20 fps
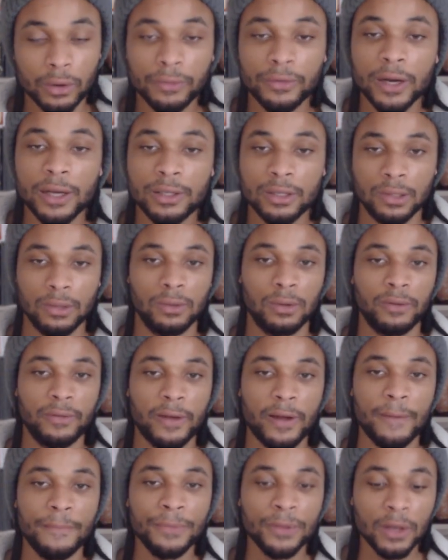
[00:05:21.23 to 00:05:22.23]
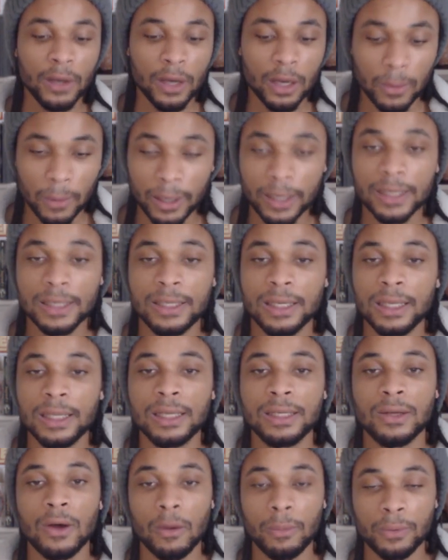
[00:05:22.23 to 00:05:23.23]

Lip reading: You're afraid to do all that. And I can see this